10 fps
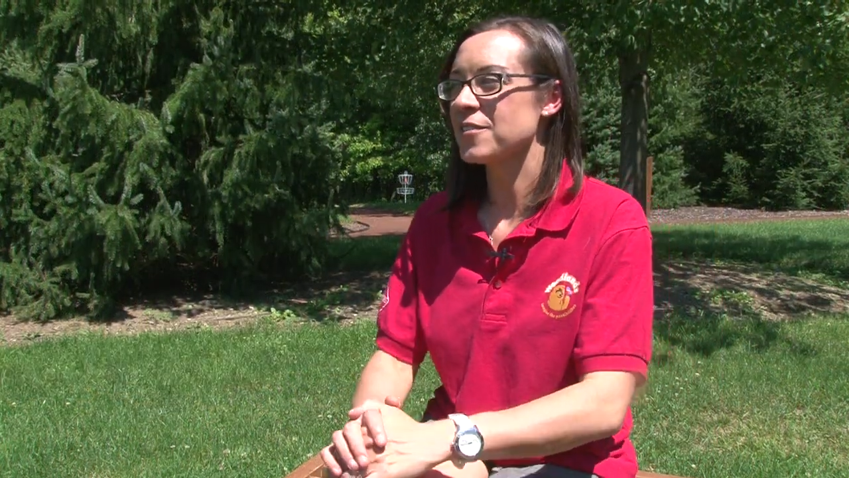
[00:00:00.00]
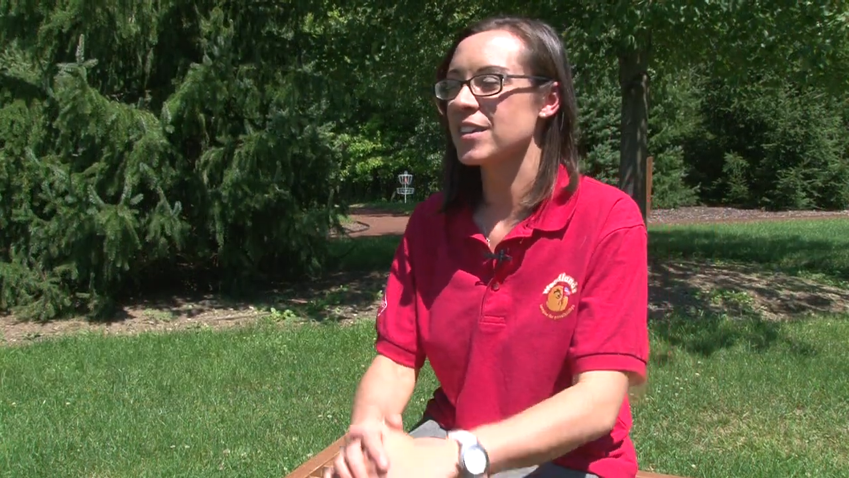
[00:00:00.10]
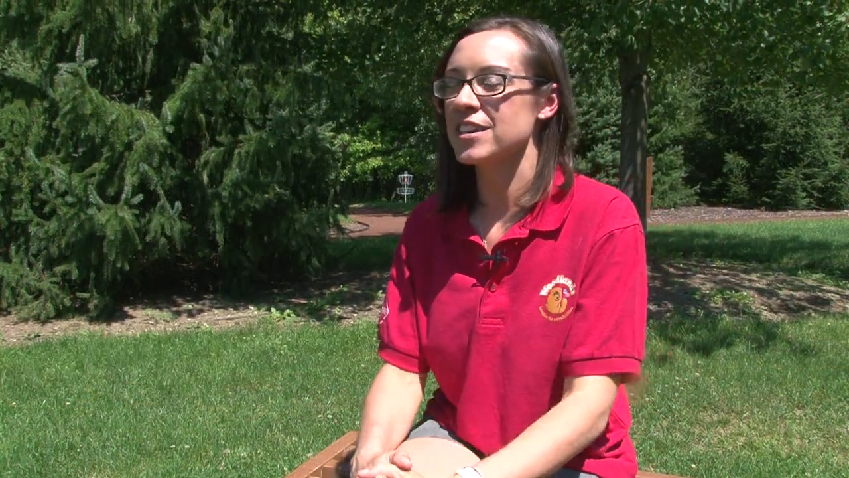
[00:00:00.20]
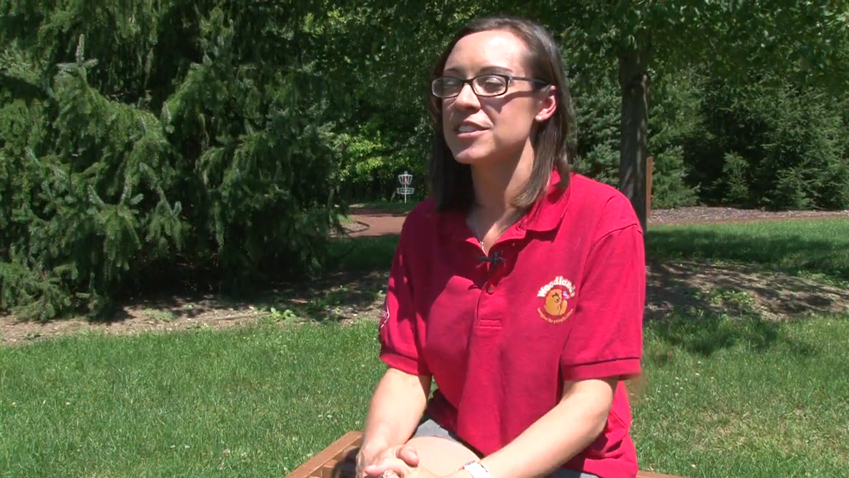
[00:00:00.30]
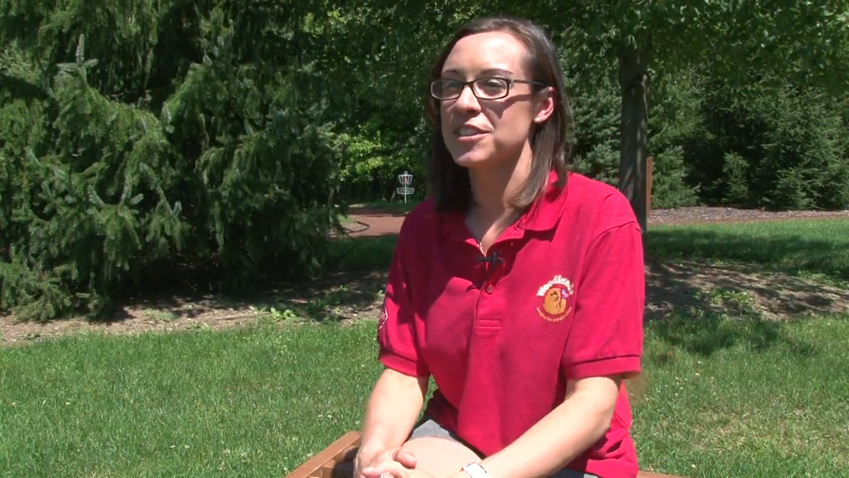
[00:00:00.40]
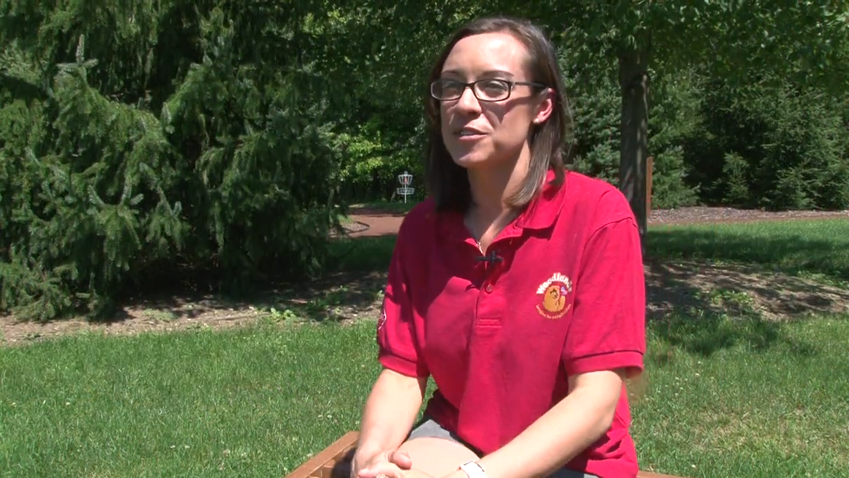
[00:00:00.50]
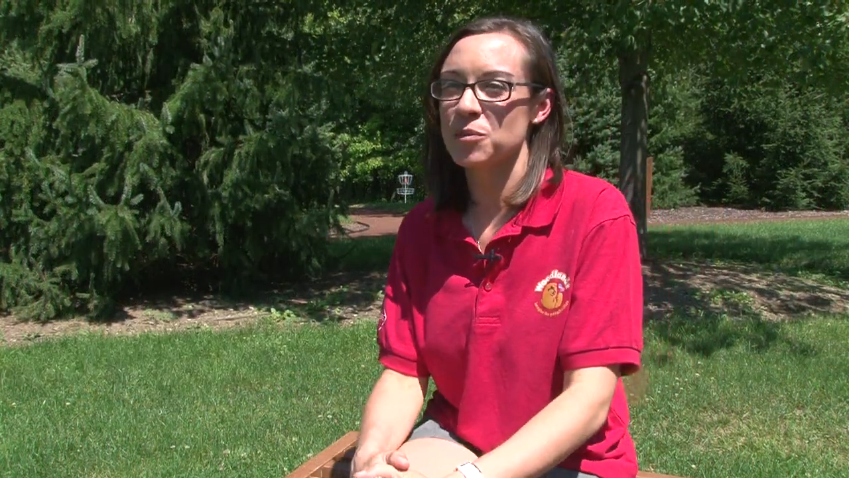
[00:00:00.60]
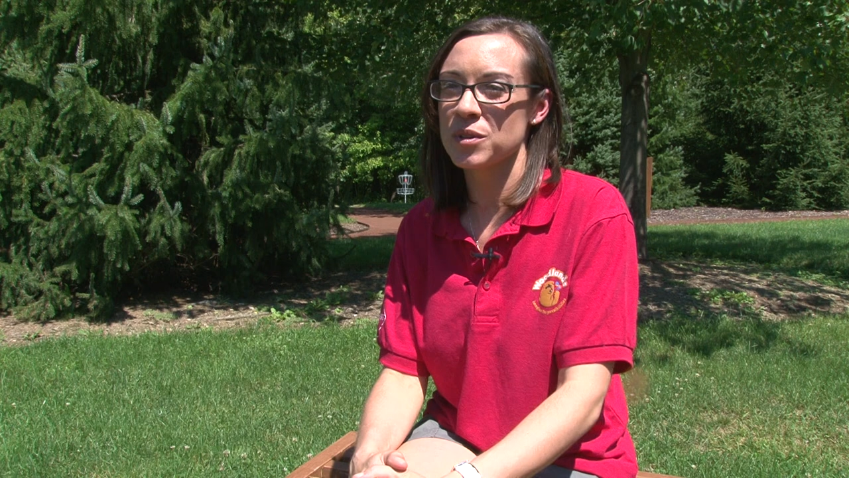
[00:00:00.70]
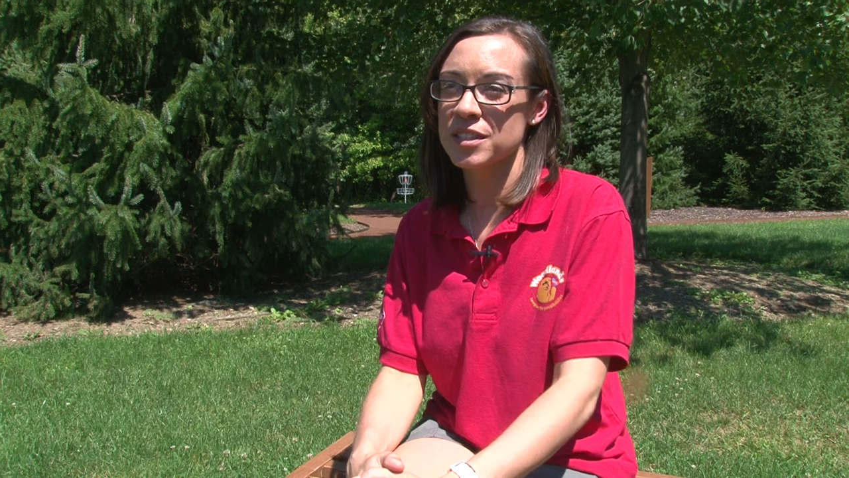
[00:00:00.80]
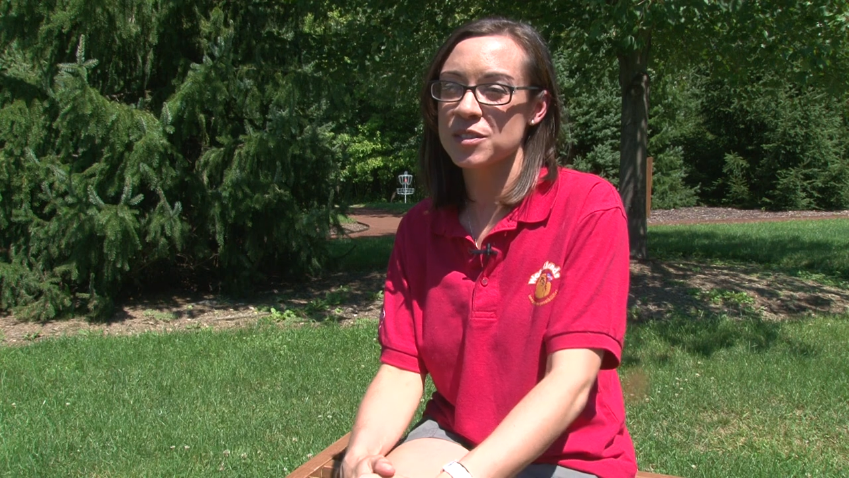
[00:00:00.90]
advantage here at the
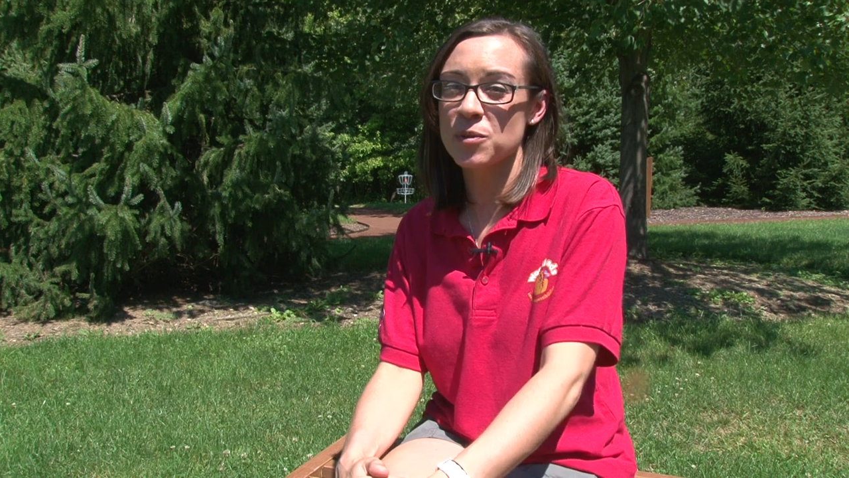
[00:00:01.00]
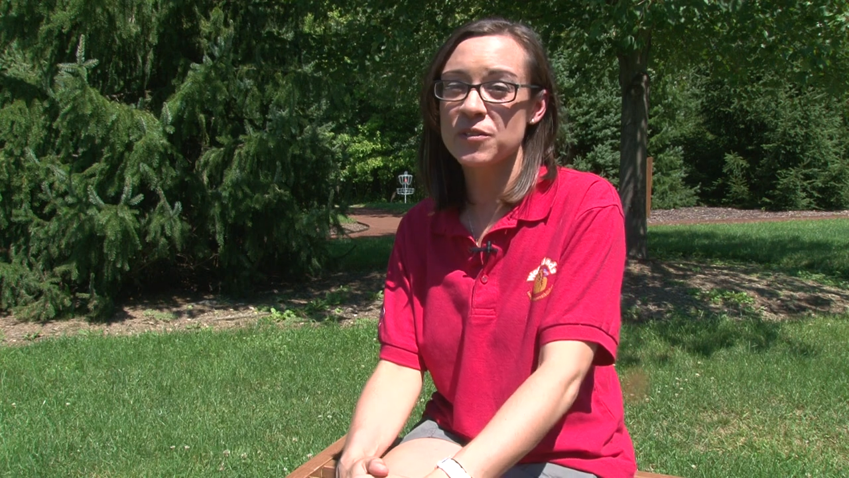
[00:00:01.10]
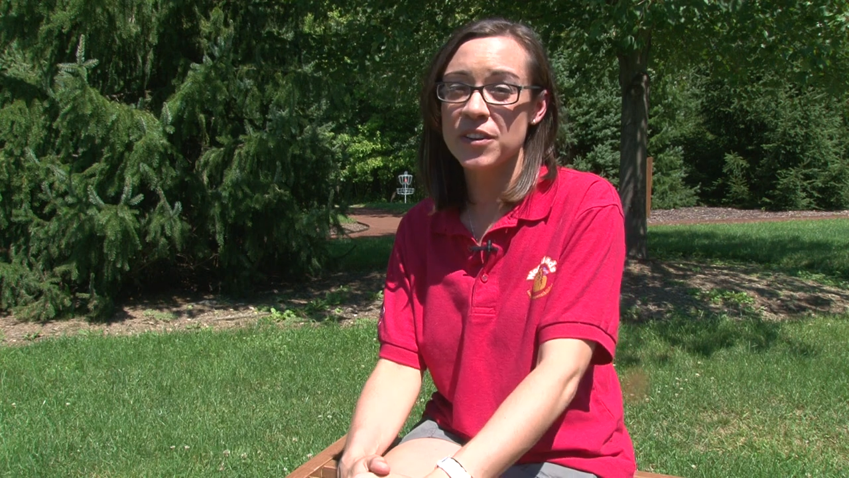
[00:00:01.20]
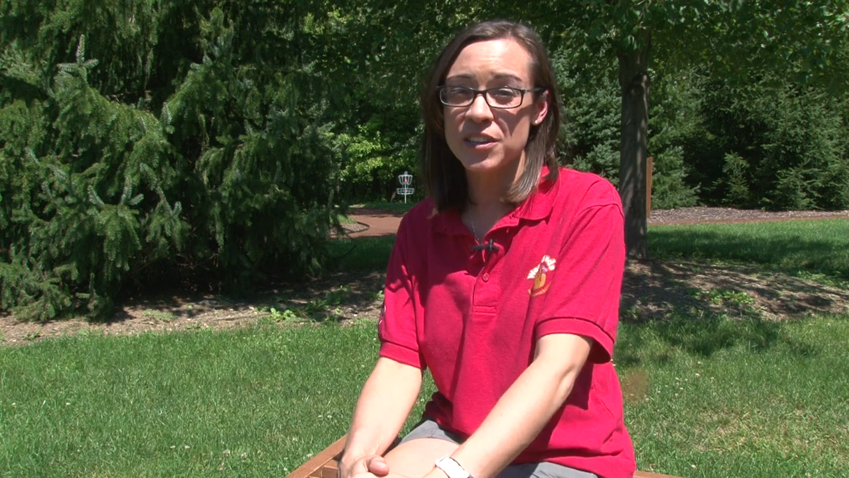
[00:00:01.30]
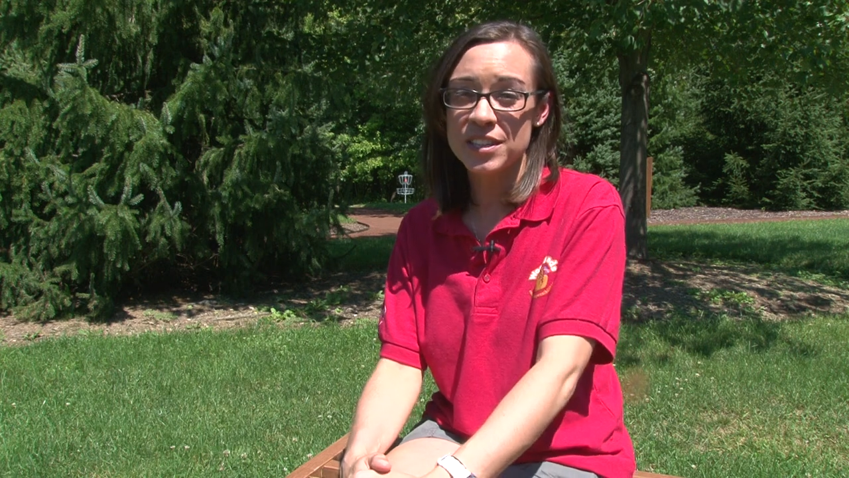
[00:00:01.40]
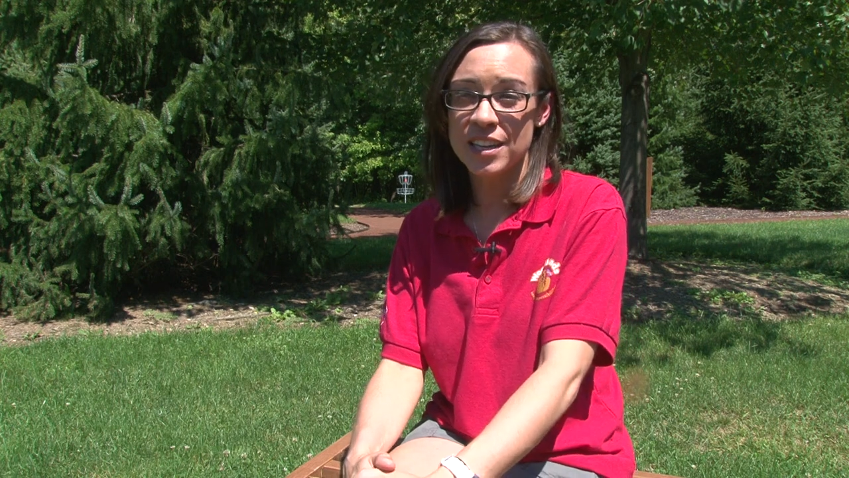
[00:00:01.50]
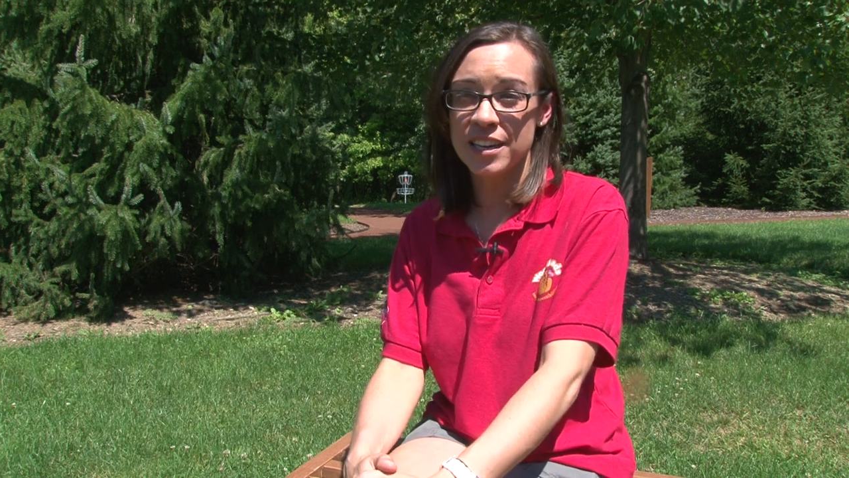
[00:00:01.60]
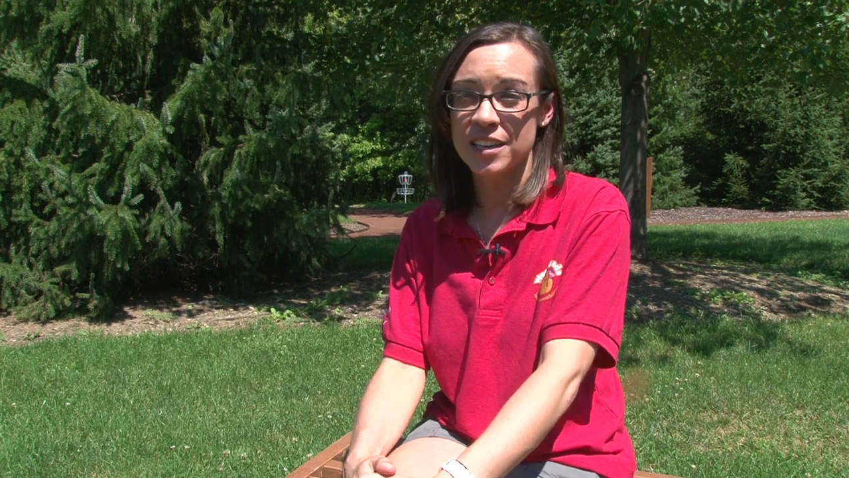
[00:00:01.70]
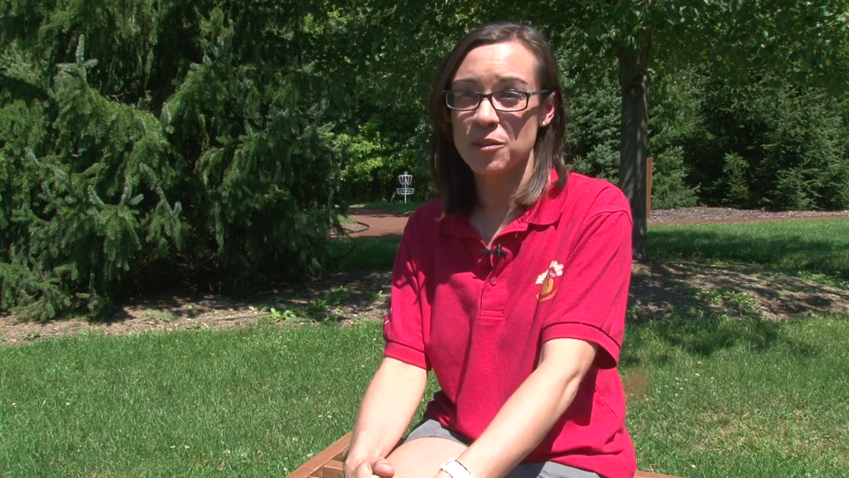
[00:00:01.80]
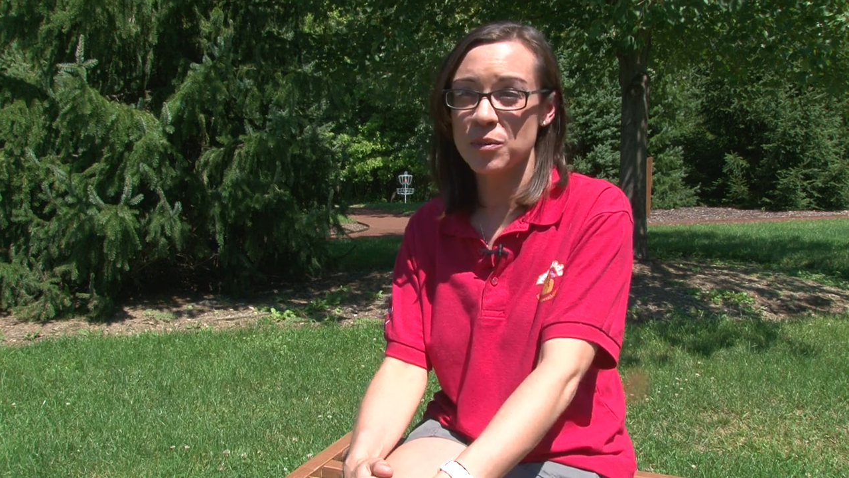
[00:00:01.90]
Woodlands, we're very lucky.